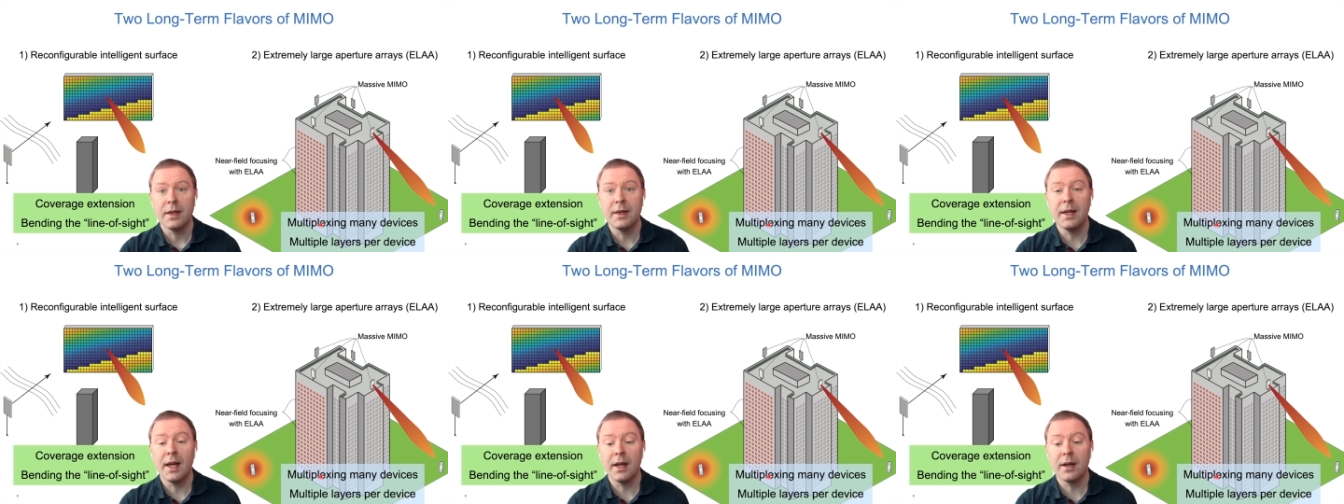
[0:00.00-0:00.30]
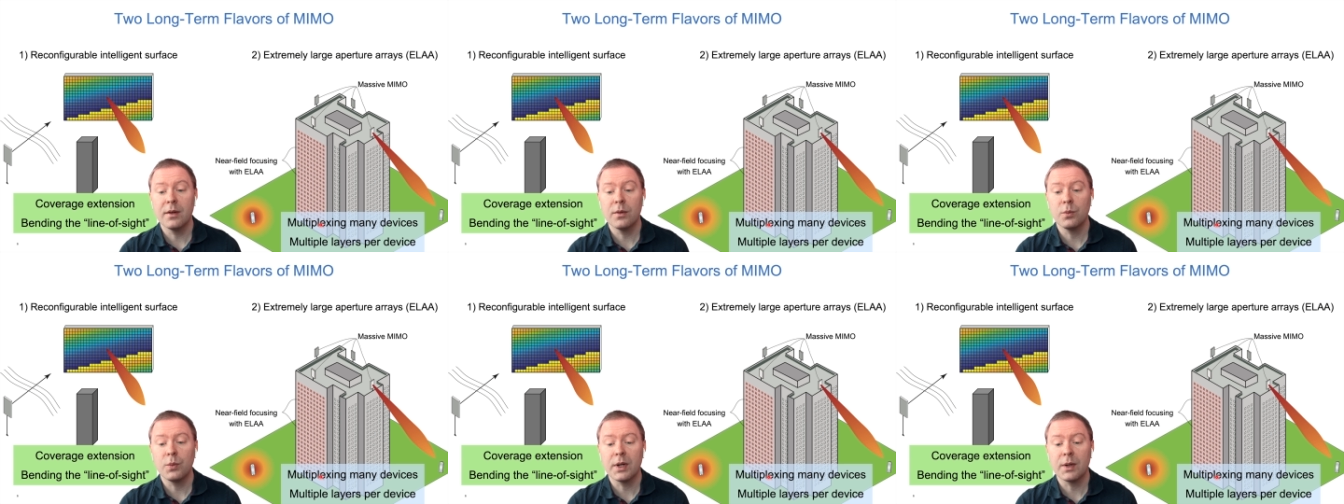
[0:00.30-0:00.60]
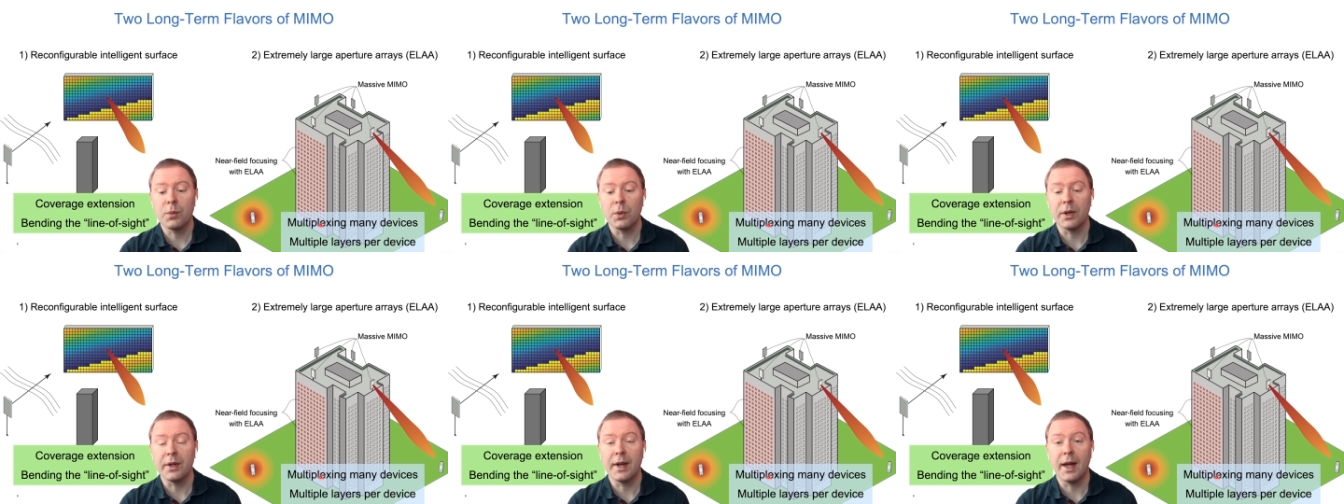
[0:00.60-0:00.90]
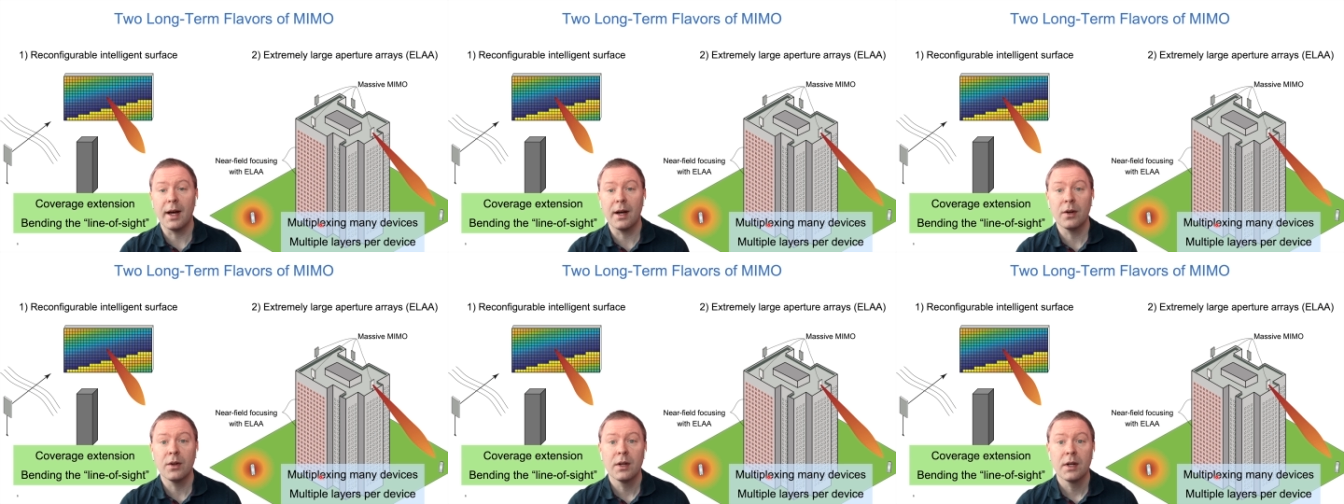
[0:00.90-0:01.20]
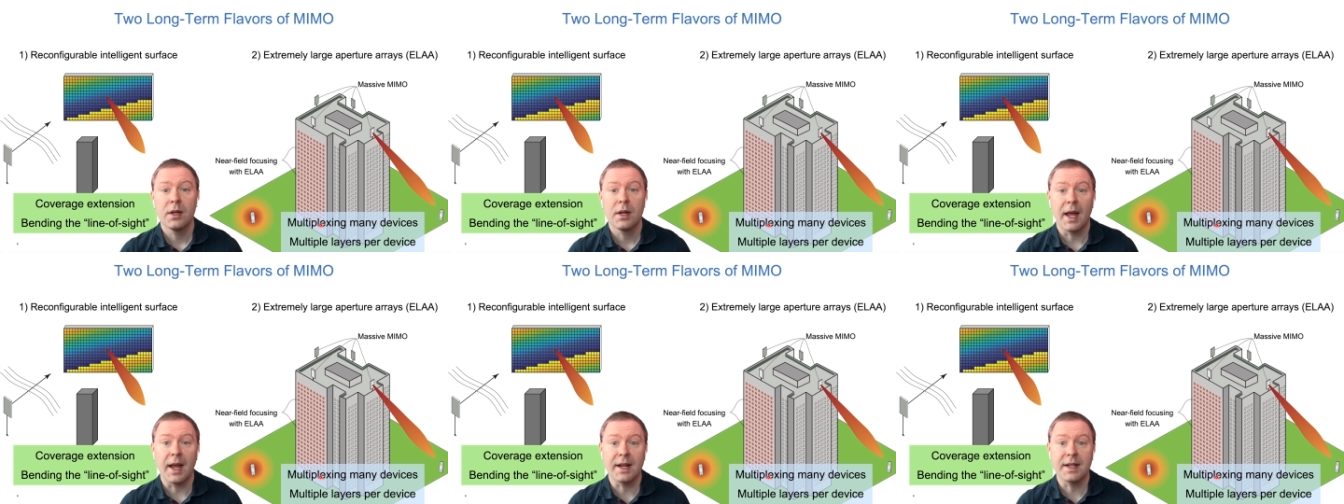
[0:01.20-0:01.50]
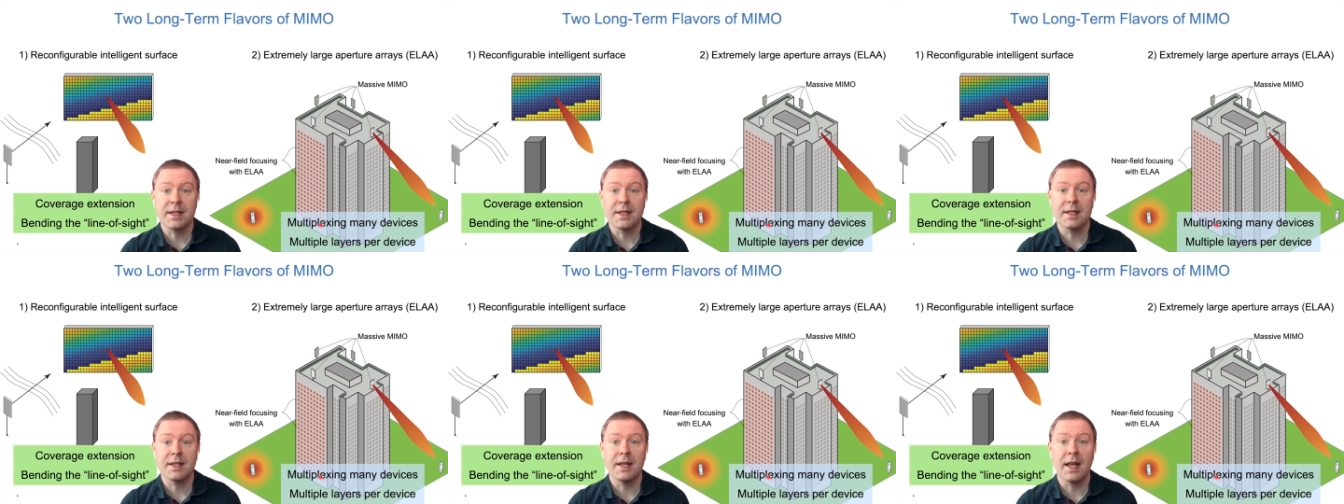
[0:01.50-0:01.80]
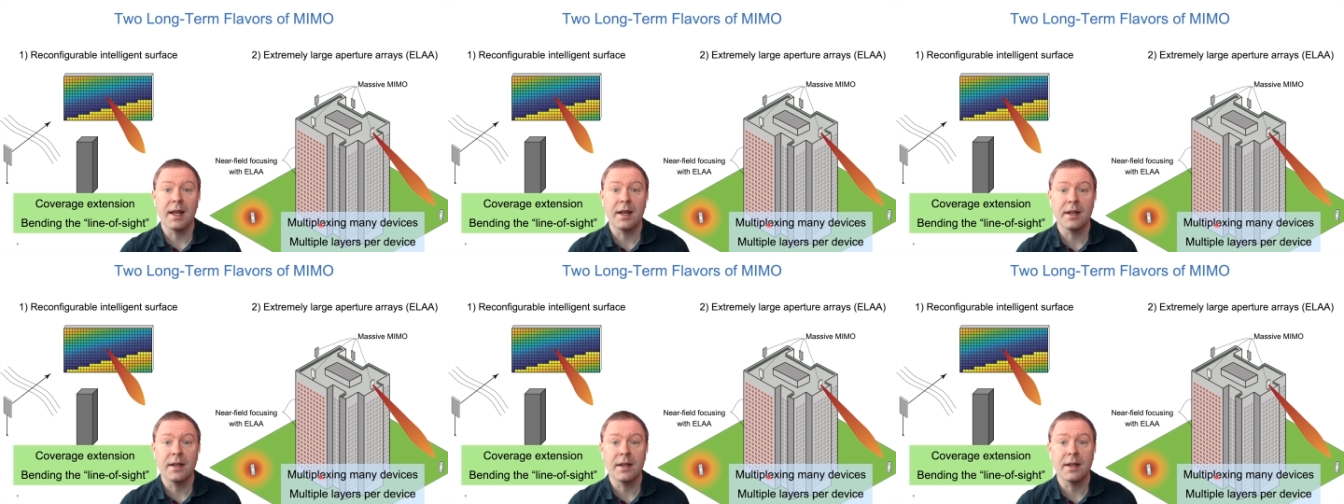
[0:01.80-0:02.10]
then we will now
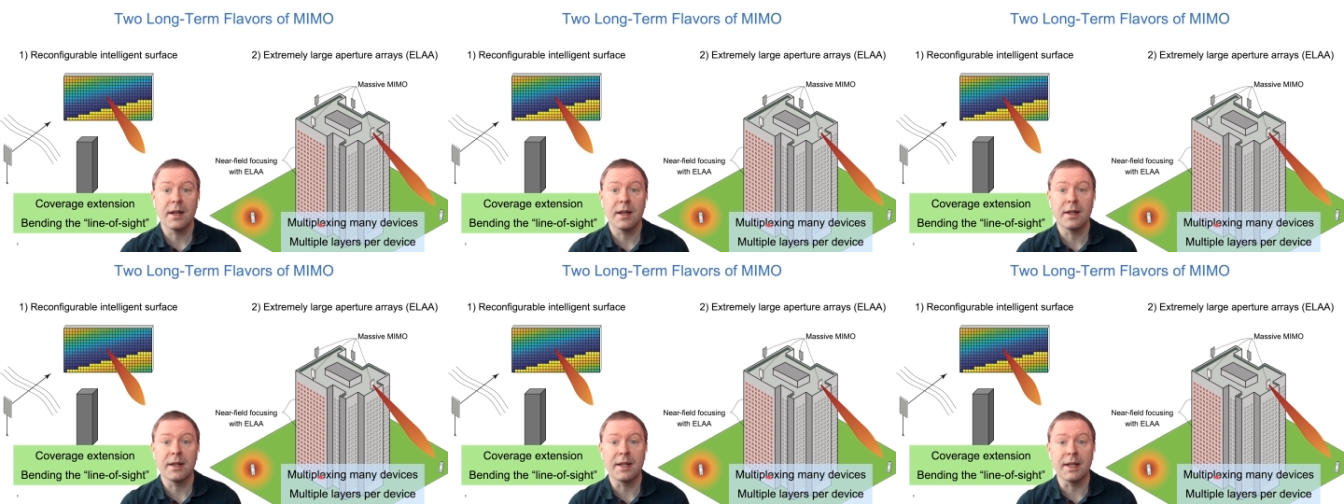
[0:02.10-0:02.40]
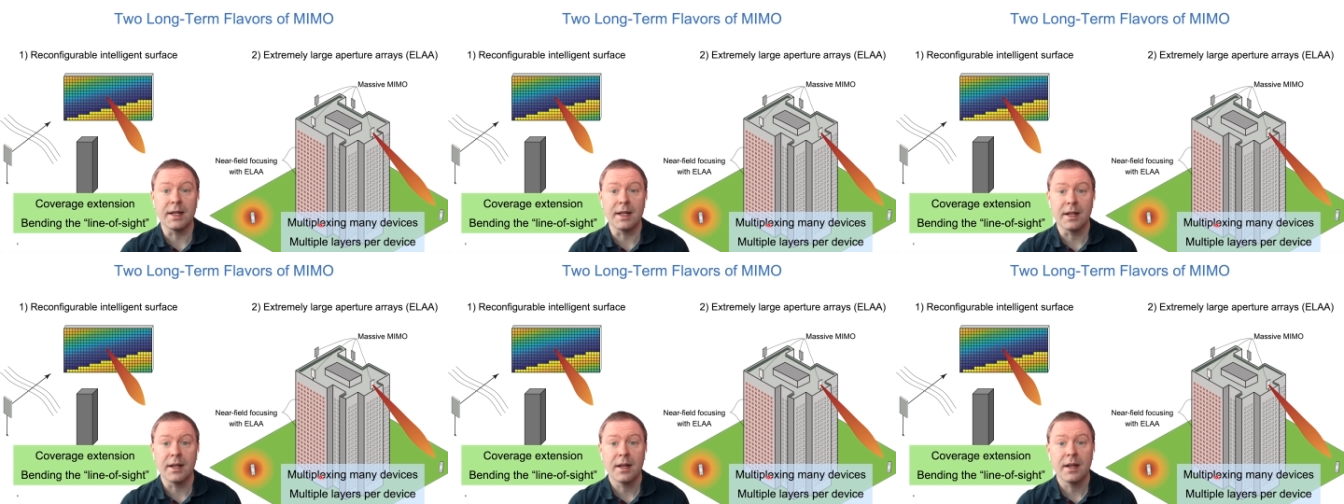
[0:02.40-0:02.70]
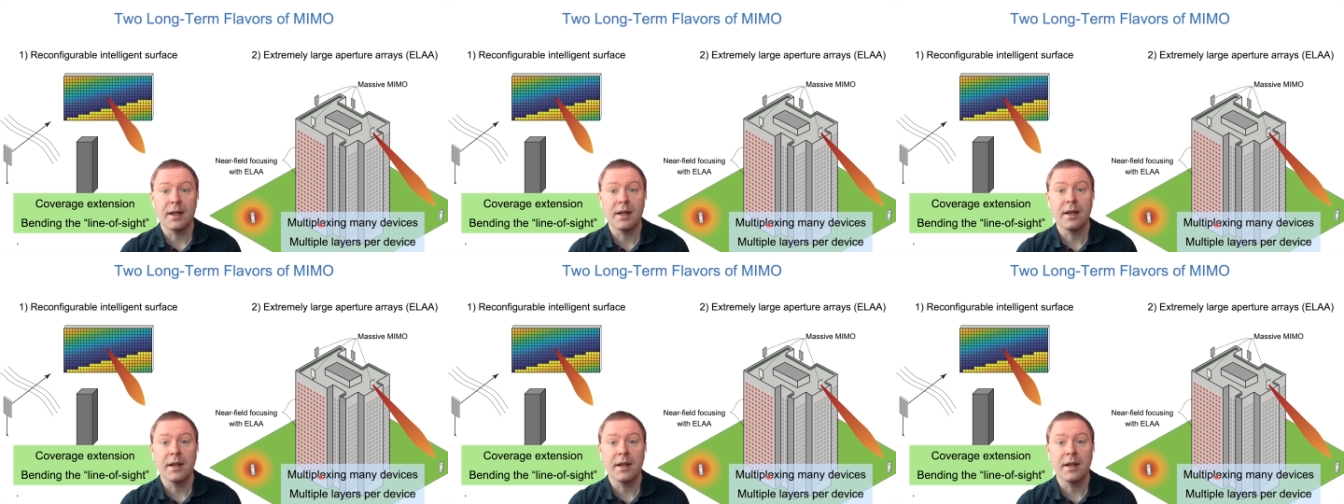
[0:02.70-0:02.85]
extend the